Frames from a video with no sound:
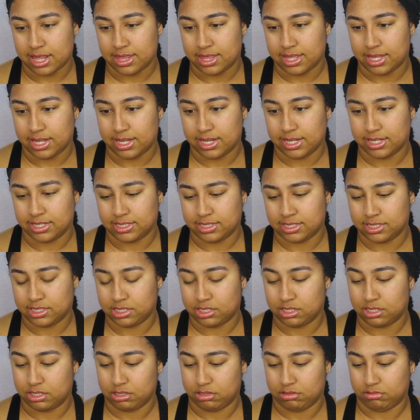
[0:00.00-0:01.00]

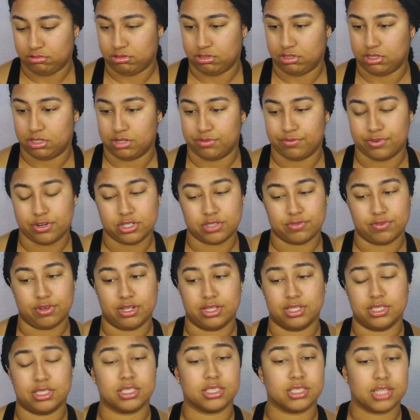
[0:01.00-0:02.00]
this. First of
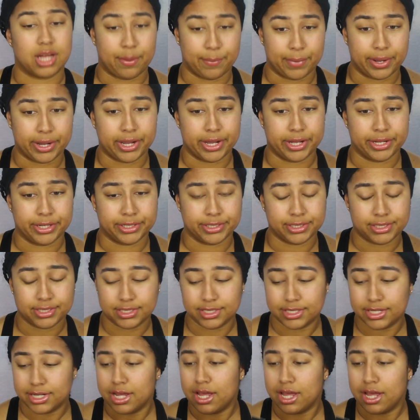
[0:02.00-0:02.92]
all, this is not my color.